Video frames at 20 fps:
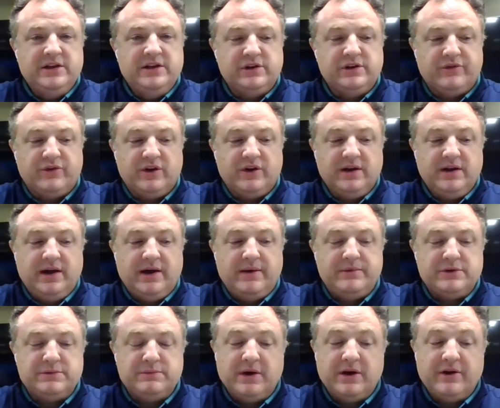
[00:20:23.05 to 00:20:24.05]
So if your
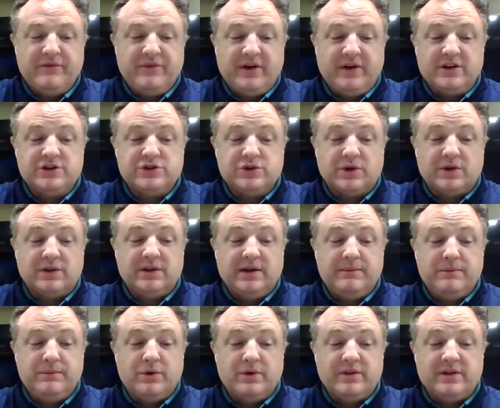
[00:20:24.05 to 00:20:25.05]
income is married filing
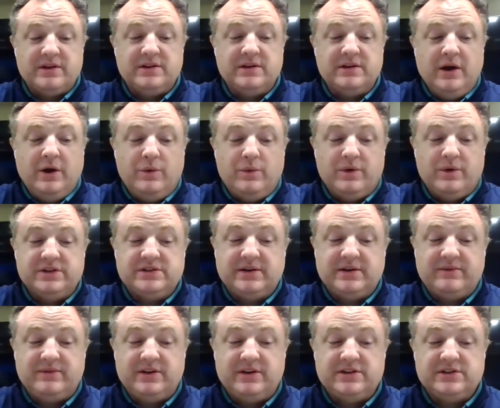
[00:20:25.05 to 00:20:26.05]
jointly more than
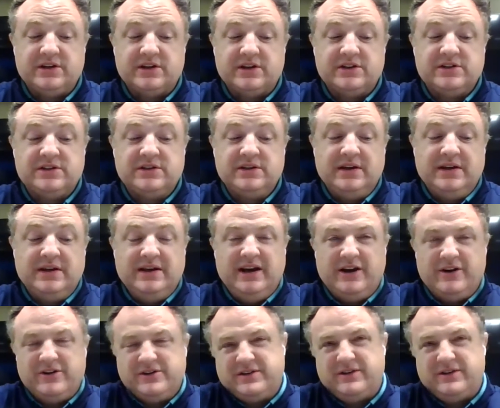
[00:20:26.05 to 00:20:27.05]

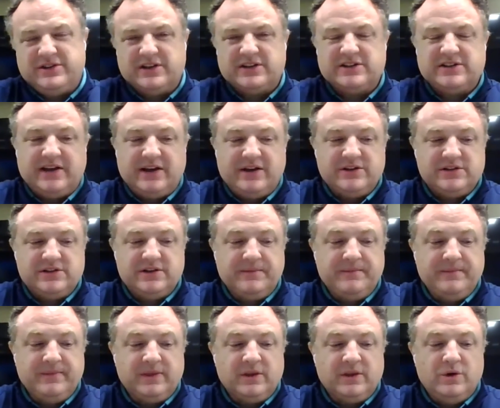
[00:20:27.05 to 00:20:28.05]

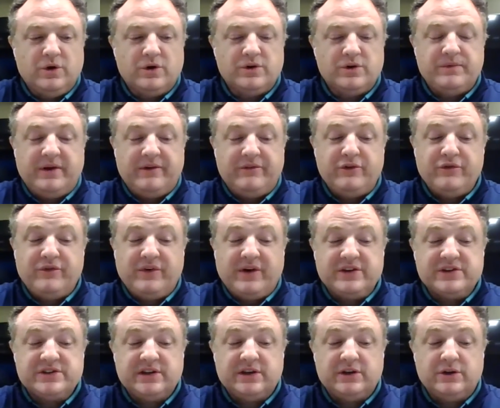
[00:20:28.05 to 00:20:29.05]
$176,000, or if you
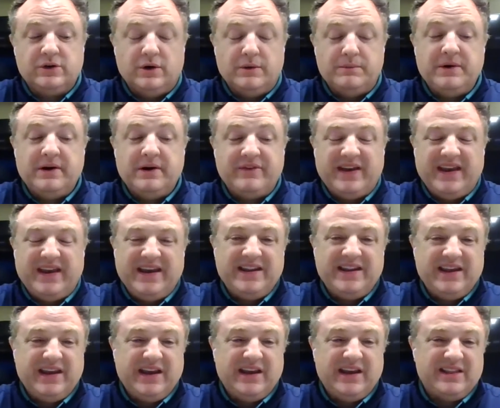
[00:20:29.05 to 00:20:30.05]
file single above
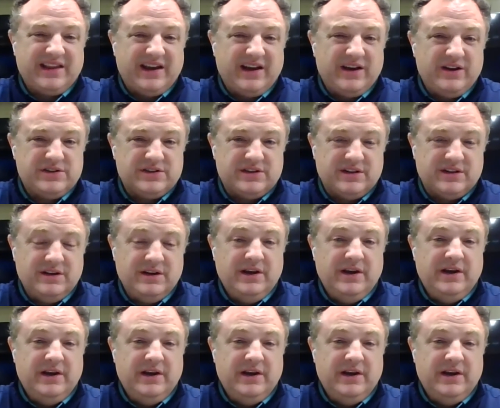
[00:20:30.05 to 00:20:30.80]
$88,000,